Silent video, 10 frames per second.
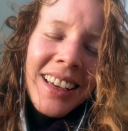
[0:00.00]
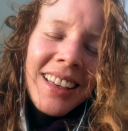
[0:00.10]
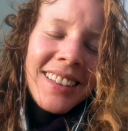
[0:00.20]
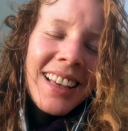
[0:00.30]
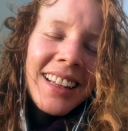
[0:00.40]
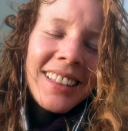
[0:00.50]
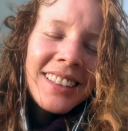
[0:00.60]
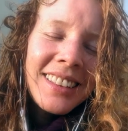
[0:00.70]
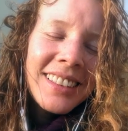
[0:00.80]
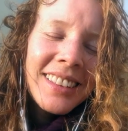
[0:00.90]
It's
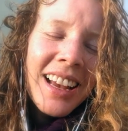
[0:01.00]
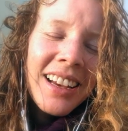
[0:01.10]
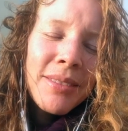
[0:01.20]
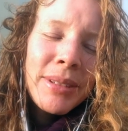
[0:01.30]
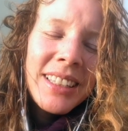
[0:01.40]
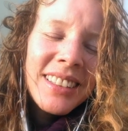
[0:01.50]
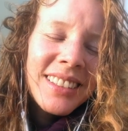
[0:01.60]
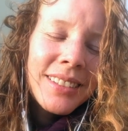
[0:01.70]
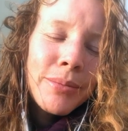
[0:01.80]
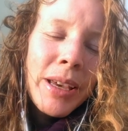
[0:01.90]
getting this, I mean,
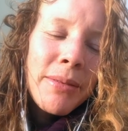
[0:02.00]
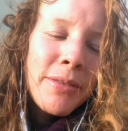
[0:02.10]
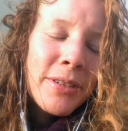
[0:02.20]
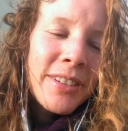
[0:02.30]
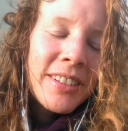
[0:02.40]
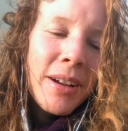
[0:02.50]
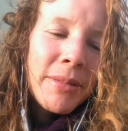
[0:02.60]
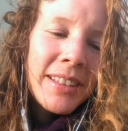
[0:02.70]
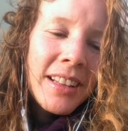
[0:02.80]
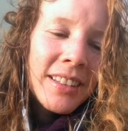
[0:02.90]
maybe for some
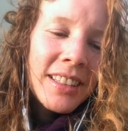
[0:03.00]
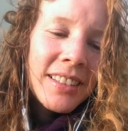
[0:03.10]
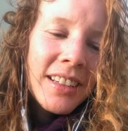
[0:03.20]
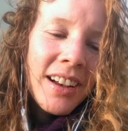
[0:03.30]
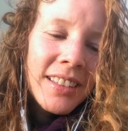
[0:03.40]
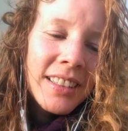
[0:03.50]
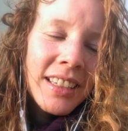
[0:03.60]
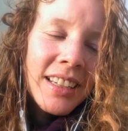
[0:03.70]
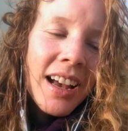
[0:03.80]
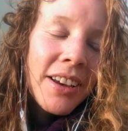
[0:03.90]
it's not
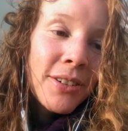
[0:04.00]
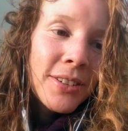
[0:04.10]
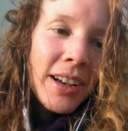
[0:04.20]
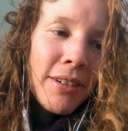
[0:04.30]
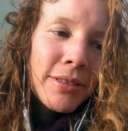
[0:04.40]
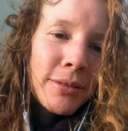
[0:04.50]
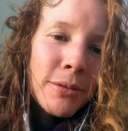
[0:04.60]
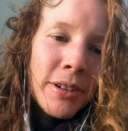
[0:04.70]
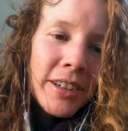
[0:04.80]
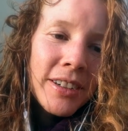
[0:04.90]
disgusting, and I also have to
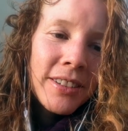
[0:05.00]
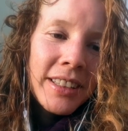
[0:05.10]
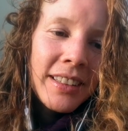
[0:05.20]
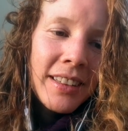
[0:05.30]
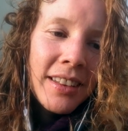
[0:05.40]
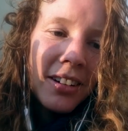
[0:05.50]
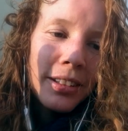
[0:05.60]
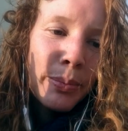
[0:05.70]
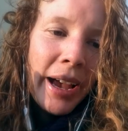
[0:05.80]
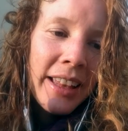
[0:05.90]
work on this
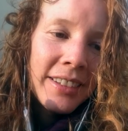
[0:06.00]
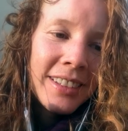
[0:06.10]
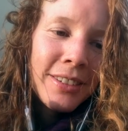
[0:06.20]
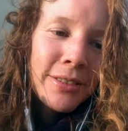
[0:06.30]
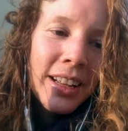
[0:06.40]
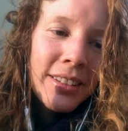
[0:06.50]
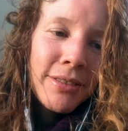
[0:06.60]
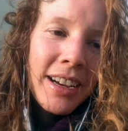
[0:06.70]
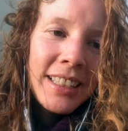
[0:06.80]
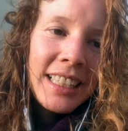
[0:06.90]
thought pattern of not
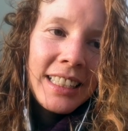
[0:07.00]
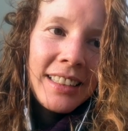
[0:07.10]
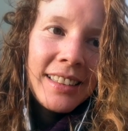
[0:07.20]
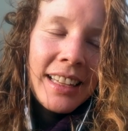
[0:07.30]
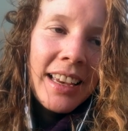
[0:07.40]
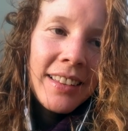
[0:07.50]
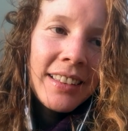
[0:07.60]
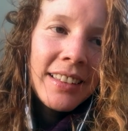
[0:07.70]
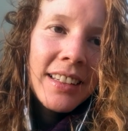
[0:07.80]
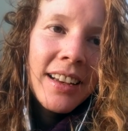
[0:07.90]
finding this taste
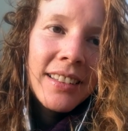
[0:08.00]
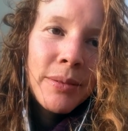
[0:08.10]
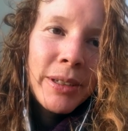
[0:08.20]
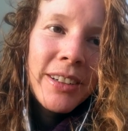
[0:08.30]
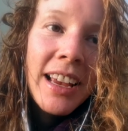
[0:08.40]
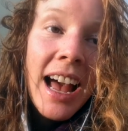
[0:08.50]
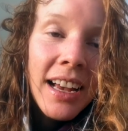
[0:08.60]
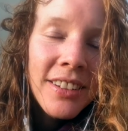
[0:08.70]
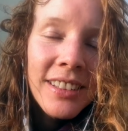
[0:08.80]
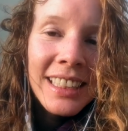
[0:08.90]
disgusting, because
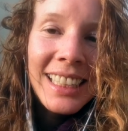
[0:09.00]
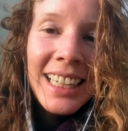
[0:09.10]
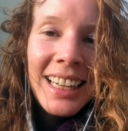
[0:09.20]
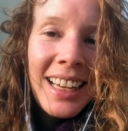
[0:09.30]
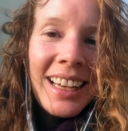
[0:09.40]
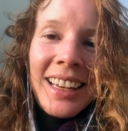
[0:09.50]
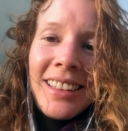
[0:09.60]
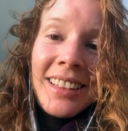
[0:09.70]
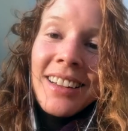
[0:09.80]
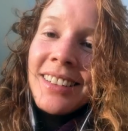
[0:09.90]
actually
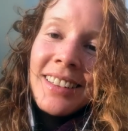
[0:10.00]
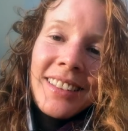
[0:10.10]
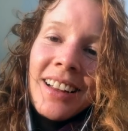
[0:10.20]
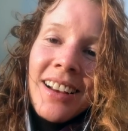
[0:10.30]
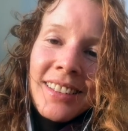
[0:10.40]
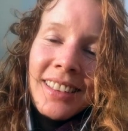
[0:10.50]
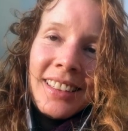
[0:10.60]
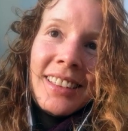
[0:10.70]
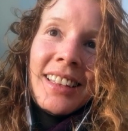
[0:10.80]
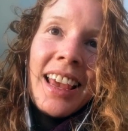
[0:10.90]
it's not a disgusting
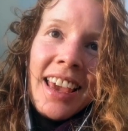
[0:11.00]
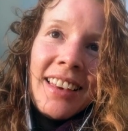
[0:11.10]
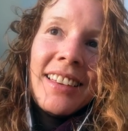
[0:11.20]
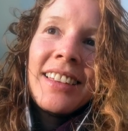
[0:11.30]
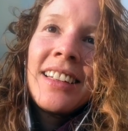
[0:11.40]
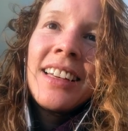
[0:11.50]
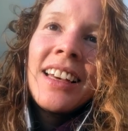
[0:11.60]
taste.